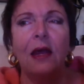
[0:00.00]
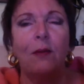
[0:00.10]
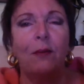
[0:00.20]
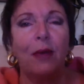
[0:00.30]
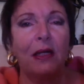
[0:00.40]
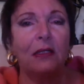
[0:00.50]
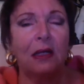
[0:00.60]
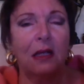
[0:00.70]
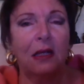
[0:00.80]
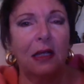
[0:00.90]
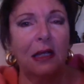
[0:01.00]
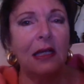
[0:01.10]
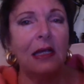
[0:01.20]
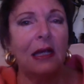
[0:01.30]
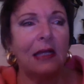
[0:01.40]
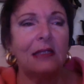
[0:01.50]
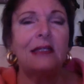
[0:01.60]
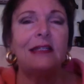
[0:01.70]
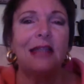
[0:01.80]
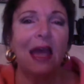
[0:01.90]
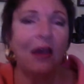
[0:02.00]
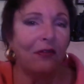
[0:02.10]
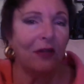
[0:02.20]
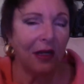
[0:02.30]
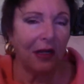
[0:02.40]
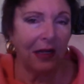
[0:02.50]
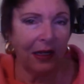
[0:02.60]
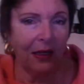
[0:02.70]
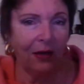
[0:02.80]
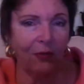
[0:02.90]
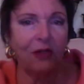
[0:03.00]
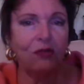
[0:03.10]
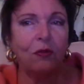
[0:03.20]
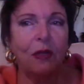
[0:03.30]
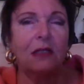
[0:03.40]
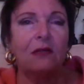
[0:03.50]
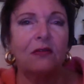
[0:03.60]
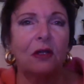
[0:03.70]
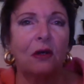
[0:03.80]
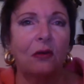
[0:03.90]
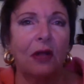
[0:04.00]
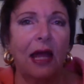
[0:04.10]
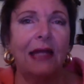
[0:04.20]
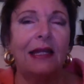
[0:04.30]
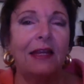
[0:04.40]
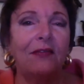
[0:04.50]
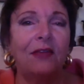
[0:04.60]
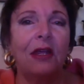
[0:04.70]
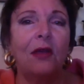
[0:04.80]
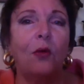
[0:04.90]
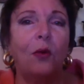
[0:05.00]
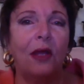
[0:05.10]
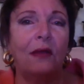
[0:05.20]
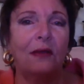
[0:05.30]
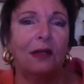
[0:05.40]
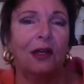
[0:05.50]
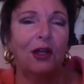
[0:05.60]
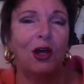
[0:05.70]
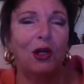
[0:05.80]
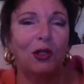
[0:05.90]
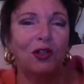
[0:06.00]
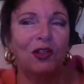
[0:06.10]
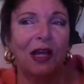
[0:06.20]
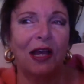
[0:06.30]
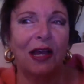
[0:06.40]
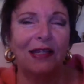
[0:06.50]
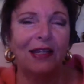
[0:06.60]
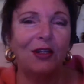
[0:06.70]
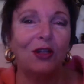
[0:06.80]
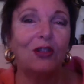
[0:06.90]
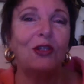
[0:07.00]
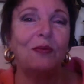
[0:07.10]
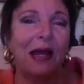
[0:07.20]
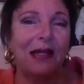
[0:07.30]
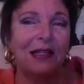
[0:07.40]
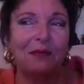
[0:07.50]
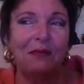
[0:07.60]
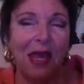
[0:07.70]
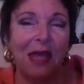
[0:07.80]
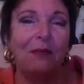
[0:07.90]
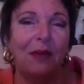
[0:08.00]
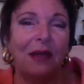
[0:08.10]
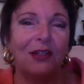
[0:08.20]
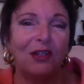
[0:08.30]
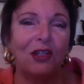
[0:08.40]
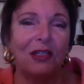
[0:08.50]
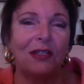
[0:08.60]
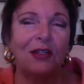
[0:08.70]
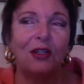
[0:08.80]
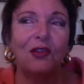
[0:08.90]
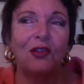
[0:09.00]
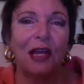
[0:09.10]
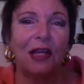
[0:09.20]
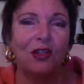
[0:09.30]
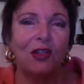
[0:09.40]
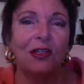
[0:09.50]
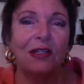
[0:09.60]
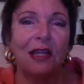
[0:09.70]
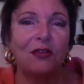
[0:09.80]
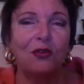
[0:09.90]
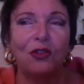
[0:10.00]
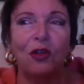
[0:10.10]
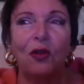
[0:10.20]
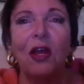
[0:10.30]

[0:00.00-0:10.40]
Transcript: But he is definitely a retrospective soul and living with an earth sign, not as bad as me, but she's an earth sign. She's a central soul.